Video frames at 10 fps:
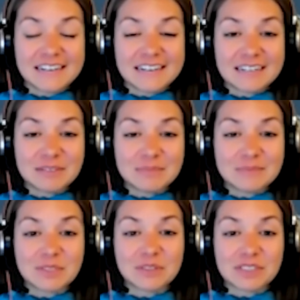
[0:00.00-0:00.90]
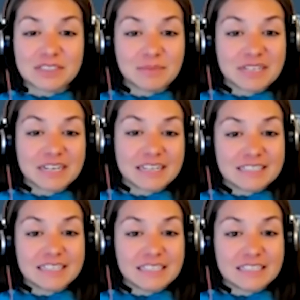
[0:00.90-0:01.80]
So just something
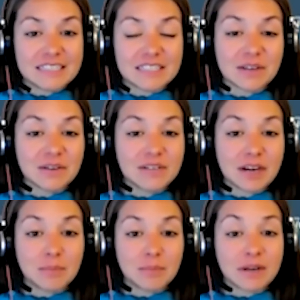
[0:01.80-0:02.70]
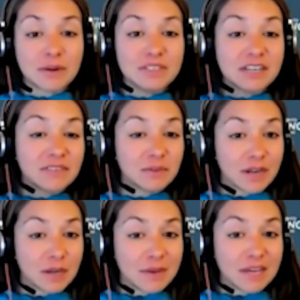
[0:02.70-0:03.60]
nice and easy to go down. But I would definitely
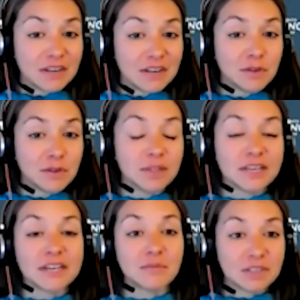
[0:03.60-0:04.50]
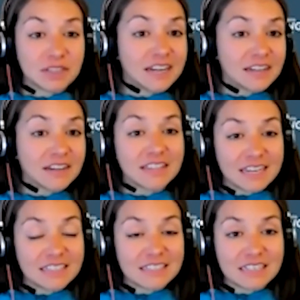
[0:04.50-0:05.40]
recommend, if you plan on relying on
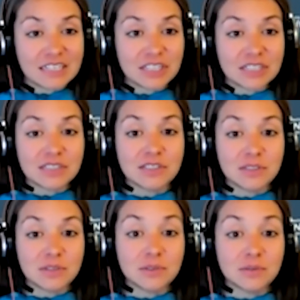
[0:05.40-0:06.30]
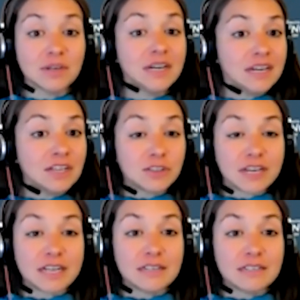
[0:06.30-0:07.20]
the aid stations, do
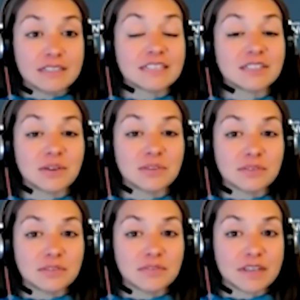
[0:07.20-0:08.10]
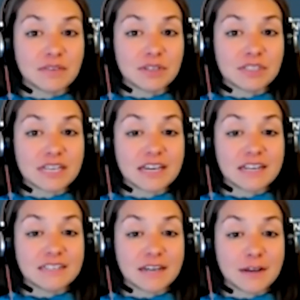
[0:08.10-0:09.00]
try to test out those flavors
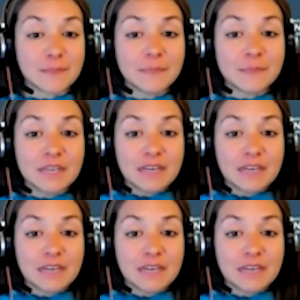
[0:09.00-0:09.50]
ahead of time.